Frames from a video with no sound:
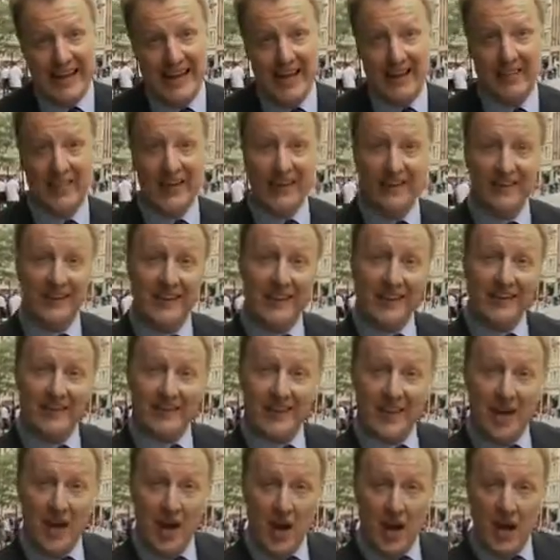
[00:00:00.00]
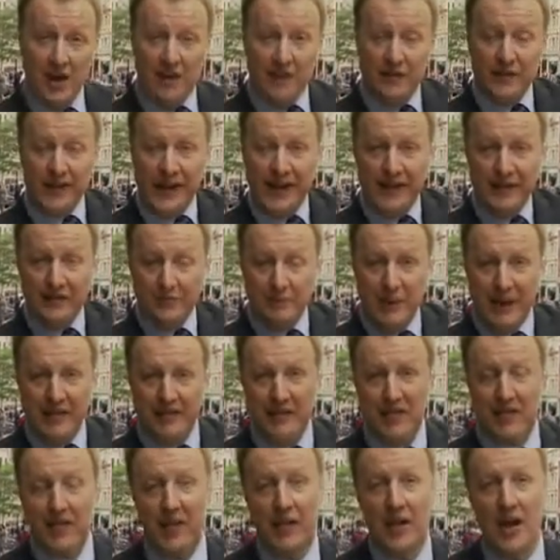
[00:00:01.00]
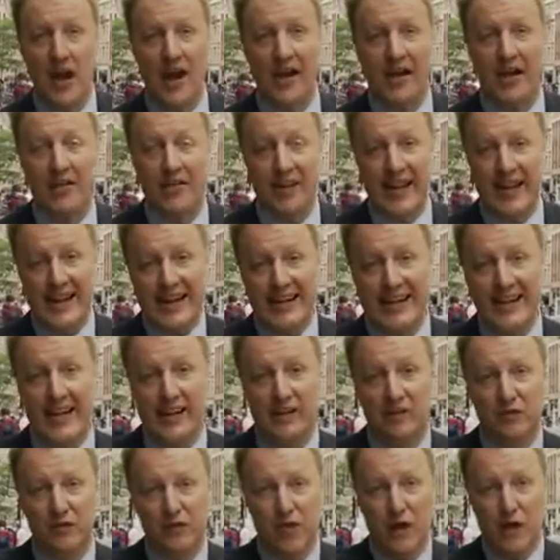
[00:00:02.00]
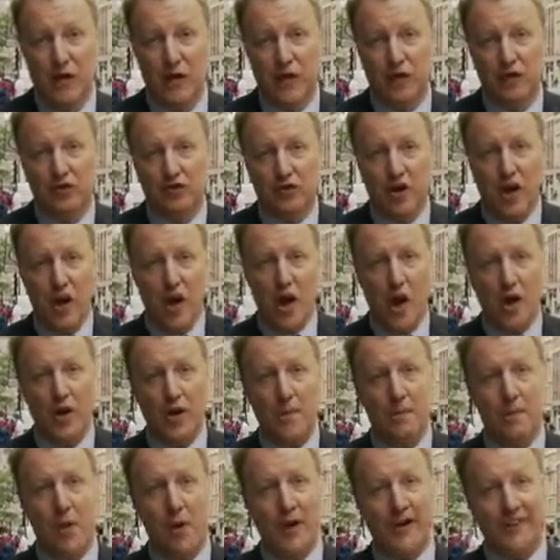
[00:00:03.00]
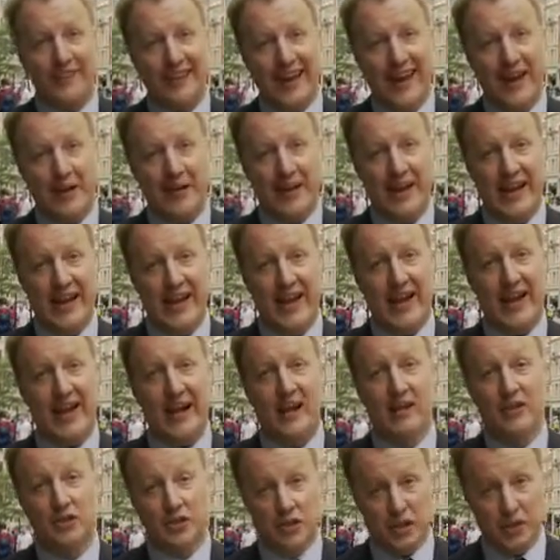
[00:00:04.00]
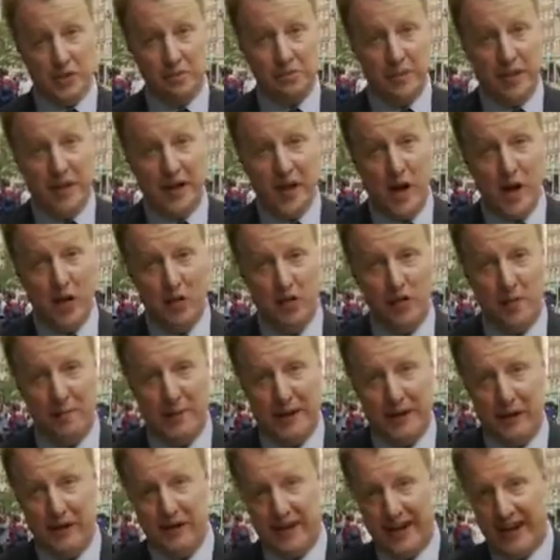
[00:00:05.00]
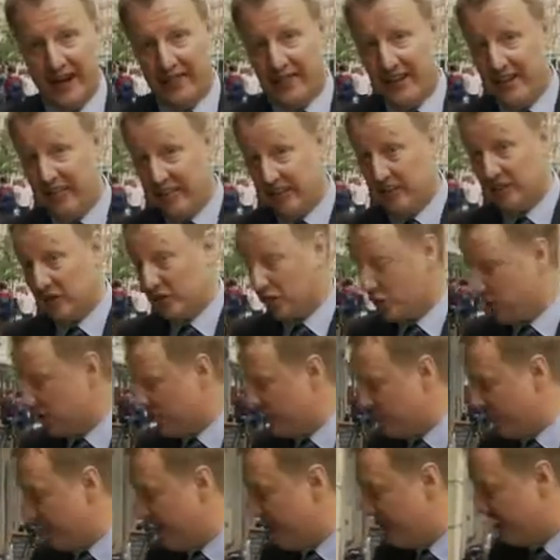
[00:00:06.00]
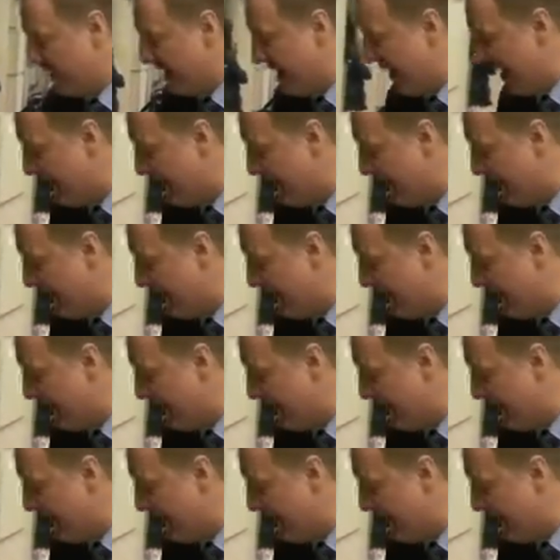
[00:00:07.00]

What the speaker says: Now this is curved, and it's meant that the light and the heat is focused on a point down here, just below the building, and this is the sort of effect that